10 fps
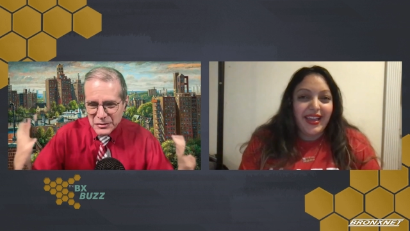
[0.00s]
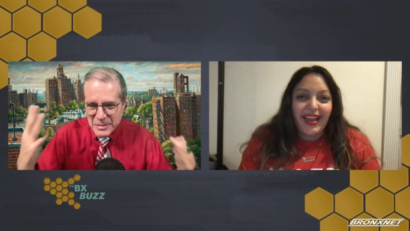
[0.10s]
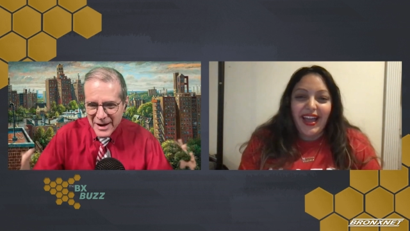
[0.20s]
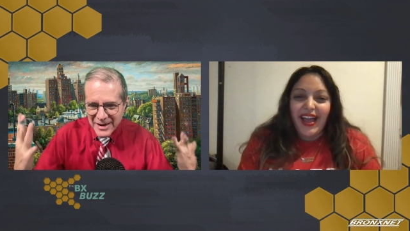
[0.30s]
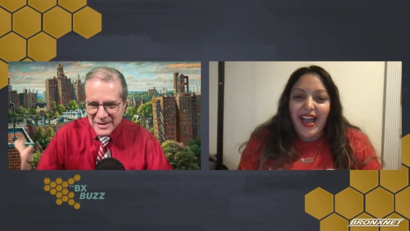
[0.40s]

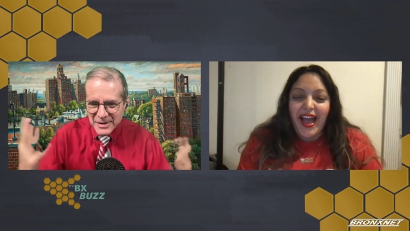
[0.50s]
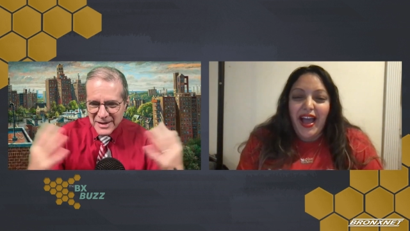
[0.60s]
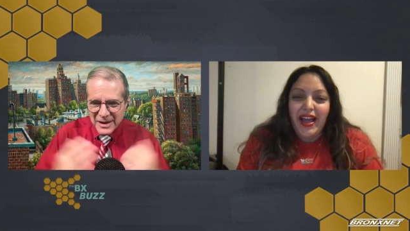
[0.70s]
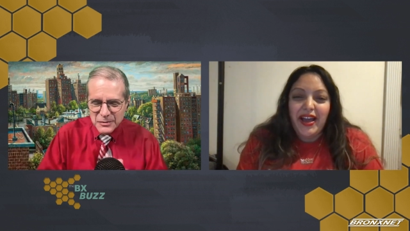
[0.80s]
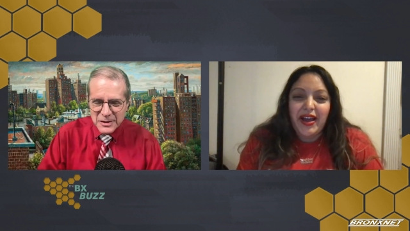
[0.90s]
Speaker 1: about. I mean, that's
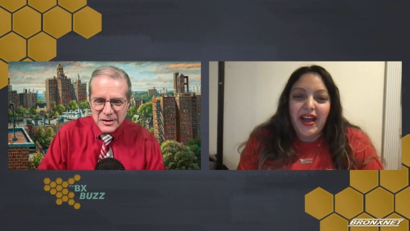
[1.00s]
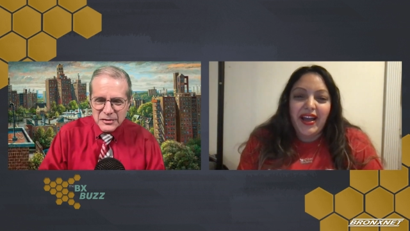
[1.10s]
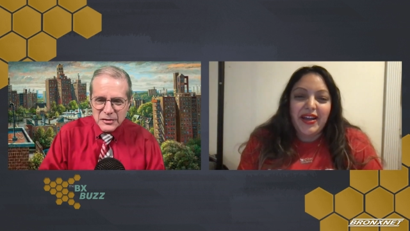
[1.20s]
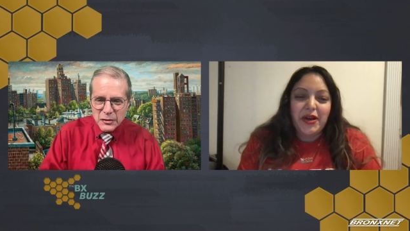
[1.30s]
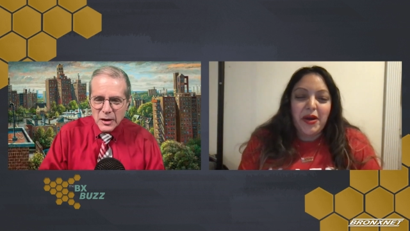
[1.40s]
what this is
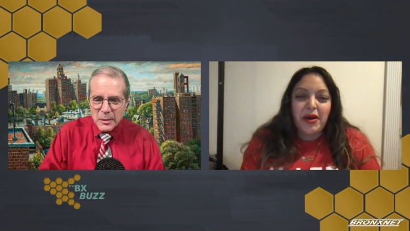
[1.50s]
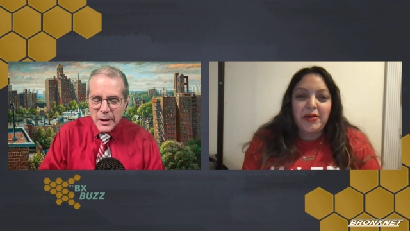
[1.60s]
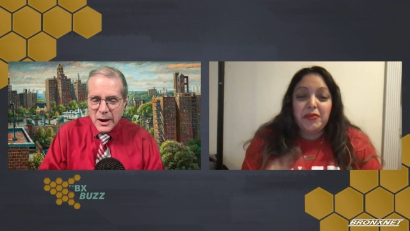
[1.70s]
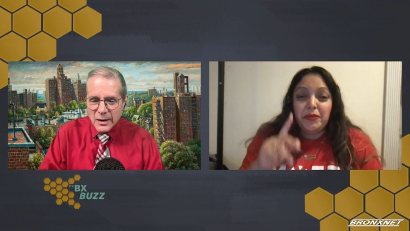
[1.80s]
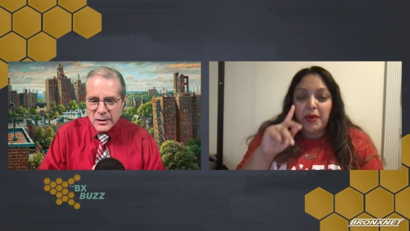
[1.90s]
all about.
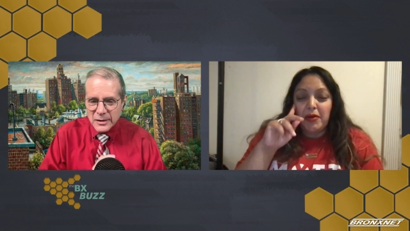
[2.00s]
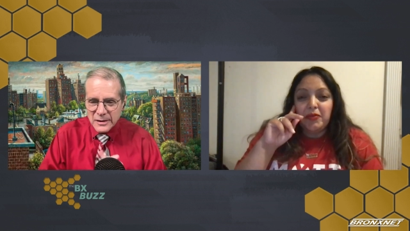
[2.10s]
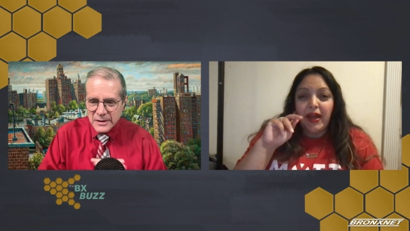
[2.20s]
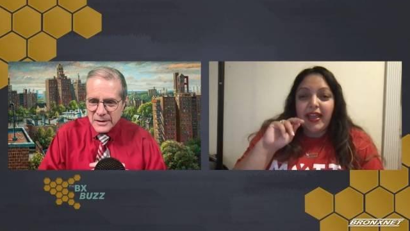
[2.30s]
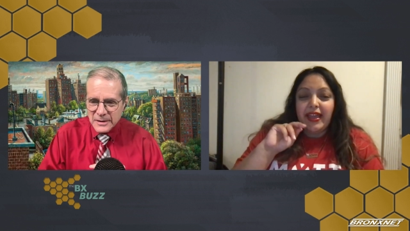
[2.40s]

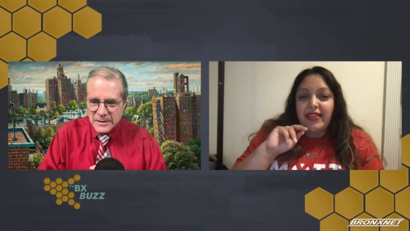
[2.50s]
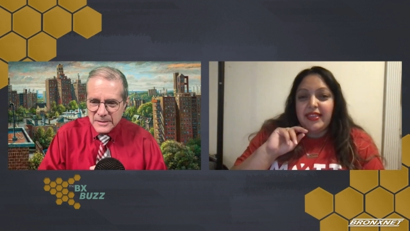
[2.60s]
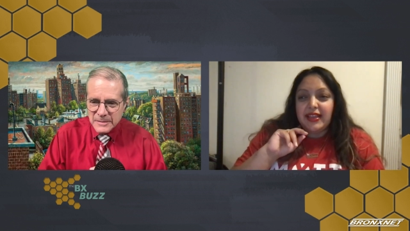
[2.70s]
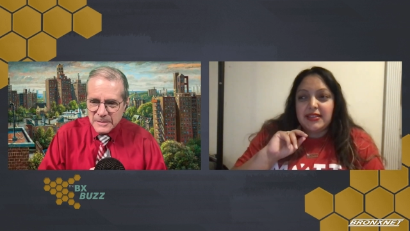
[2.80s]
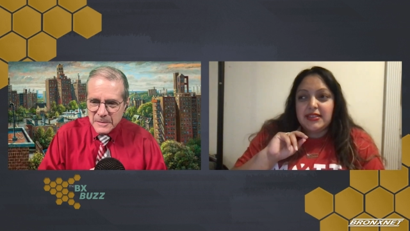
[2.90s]
Speaker 2: Right,
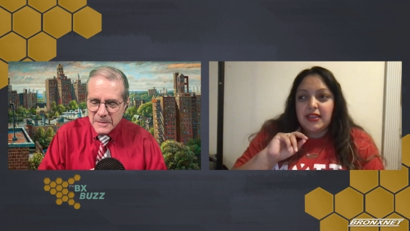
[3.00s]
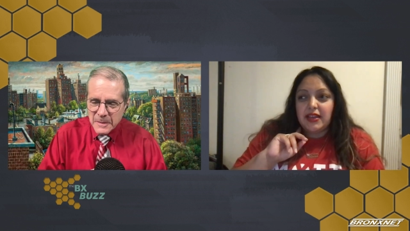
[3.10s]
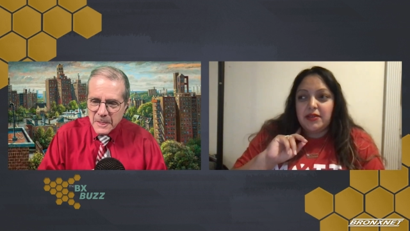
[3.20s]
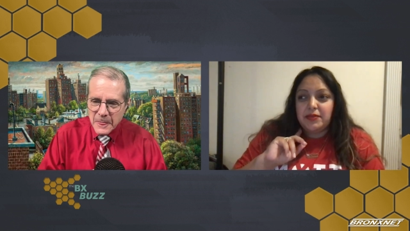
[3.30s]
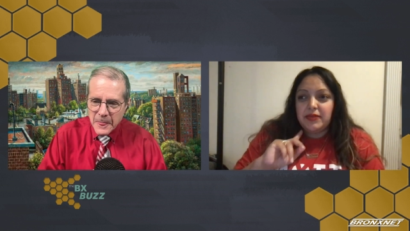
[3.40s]
and that's
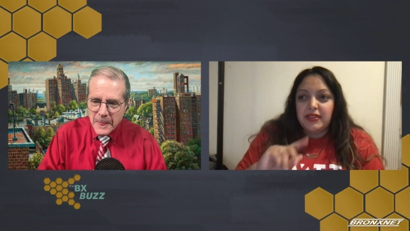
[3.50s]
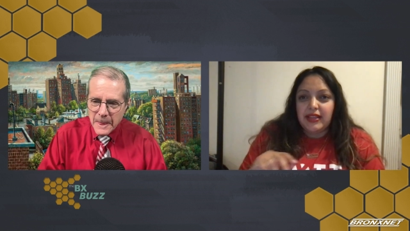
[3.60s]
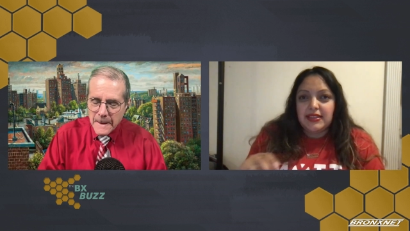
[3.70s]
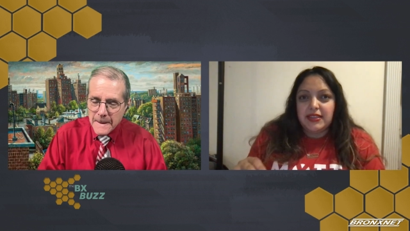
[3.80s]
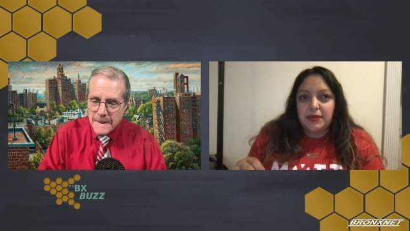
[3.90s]
um
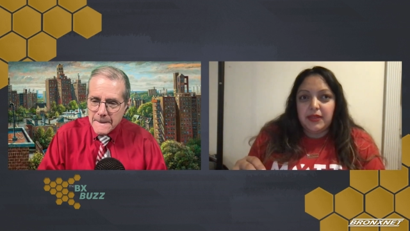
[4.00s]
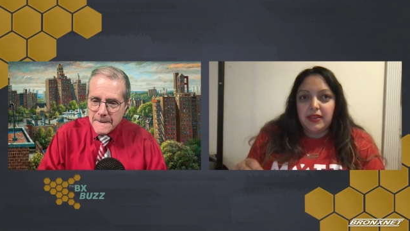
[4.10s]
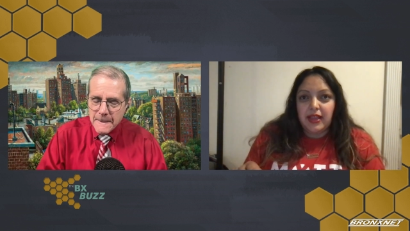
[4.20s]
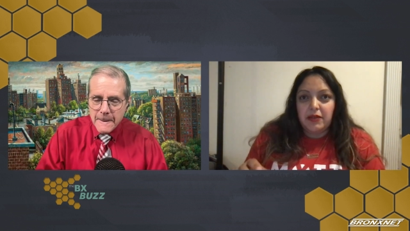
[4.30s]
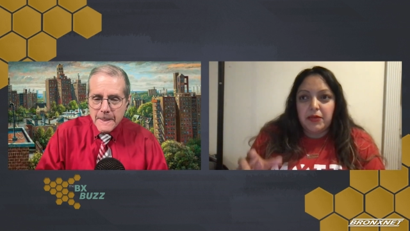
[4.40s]
that's
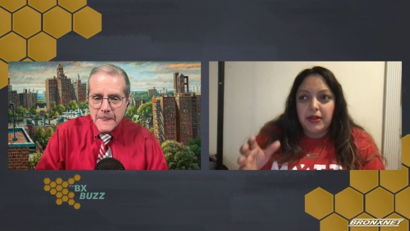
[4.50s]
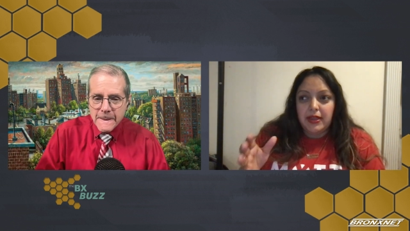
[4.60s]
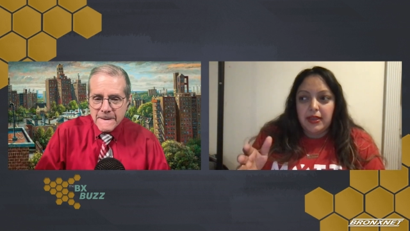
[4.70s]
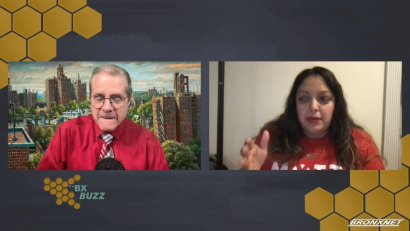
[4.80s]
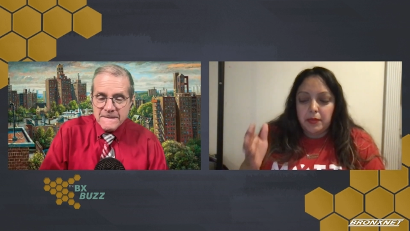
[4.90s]
something that
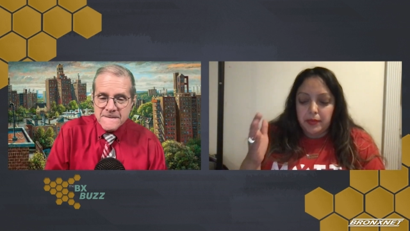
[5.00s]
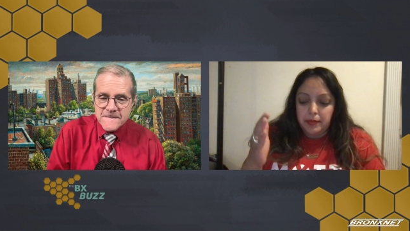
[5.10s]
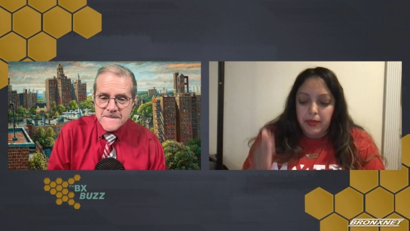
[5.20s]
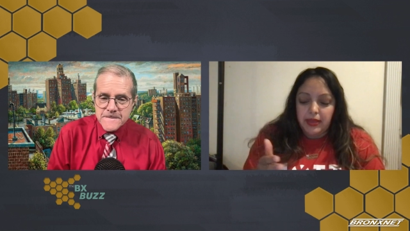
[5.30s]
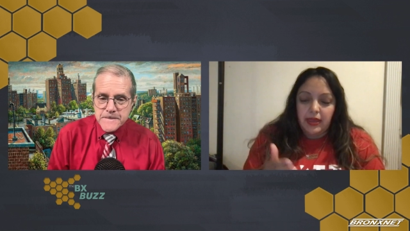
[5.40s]
really
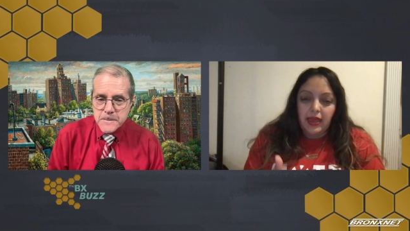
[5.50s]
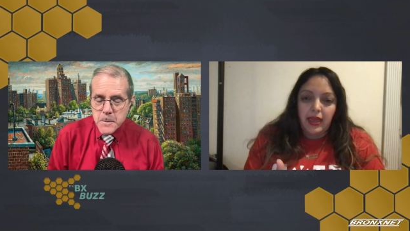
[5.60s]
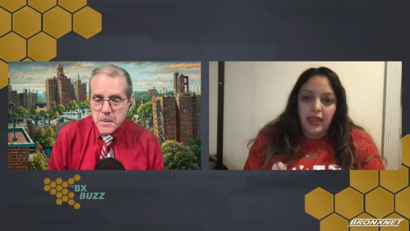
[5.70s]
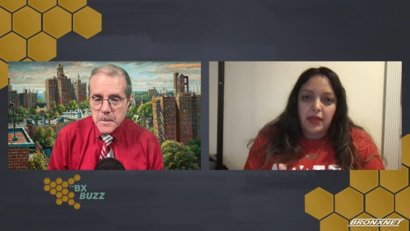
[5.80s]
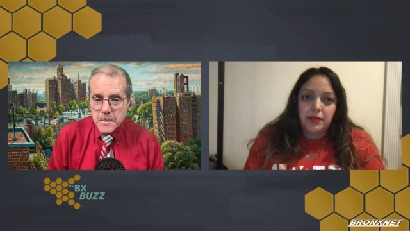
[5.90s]

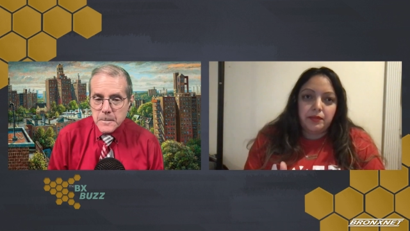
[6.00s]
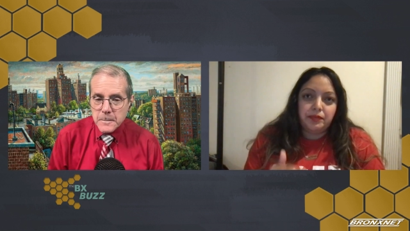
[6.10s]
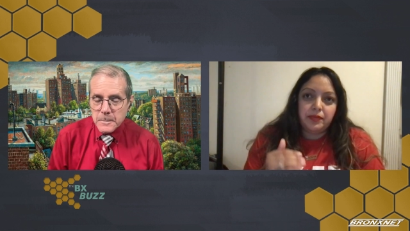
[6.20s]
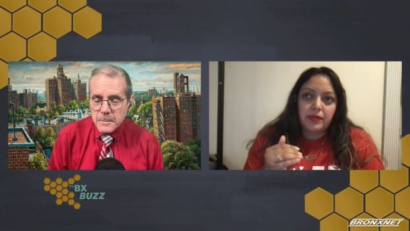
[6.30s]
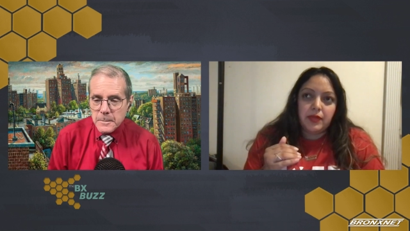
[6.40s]

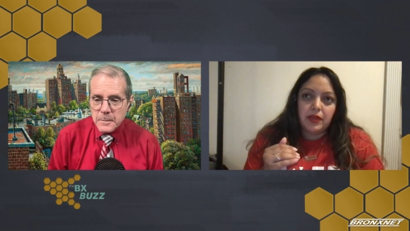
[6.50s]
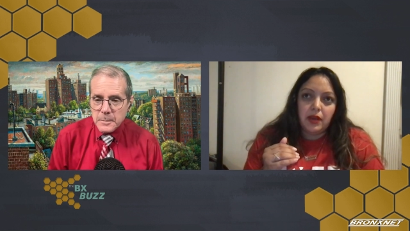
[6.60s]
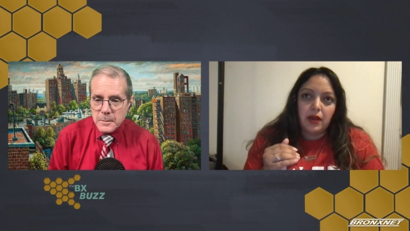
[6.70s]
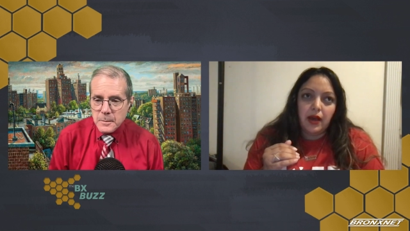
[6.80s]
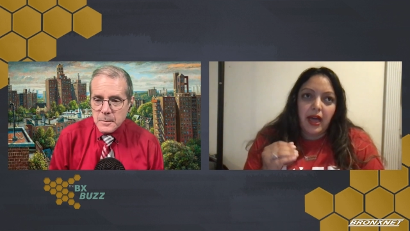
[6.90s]
became
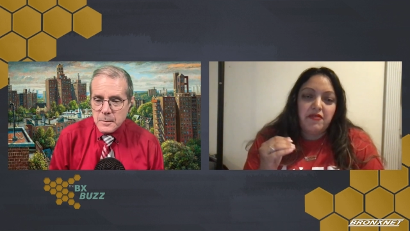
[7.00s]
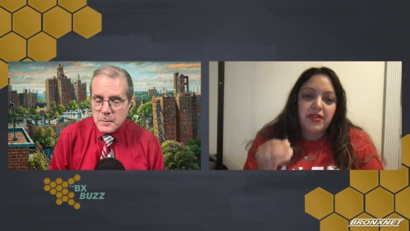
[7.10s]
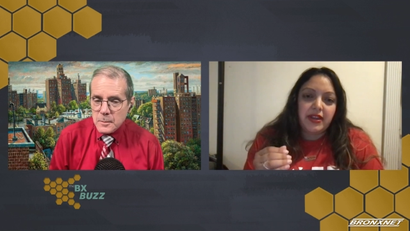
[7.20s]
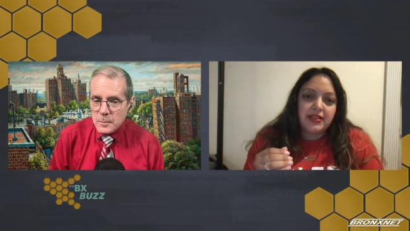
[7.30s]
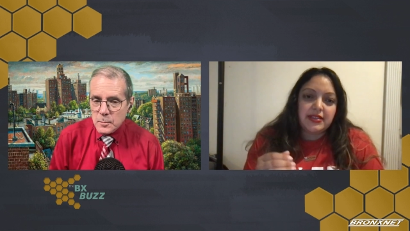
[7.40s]

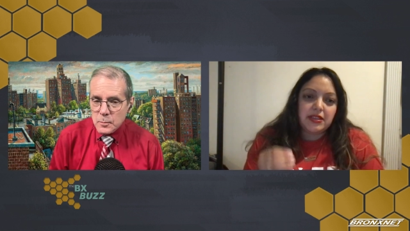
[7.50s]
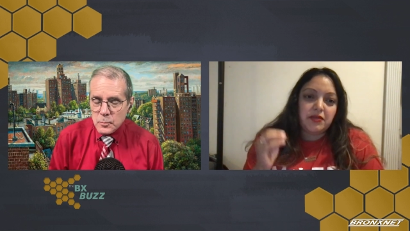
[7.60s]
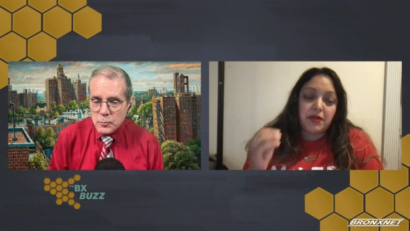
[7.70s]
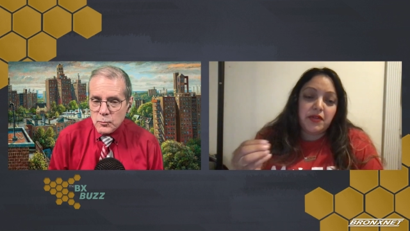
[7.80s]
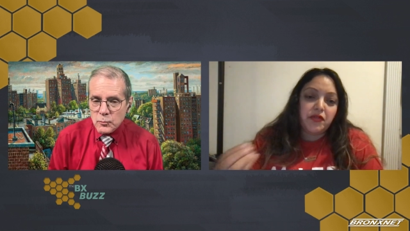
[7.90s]
Evidence the
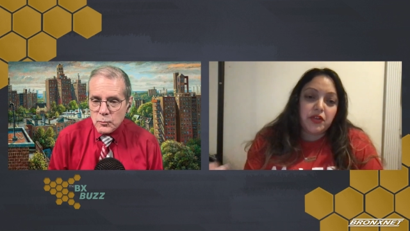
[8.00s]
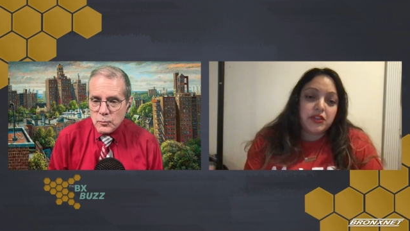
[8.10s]
very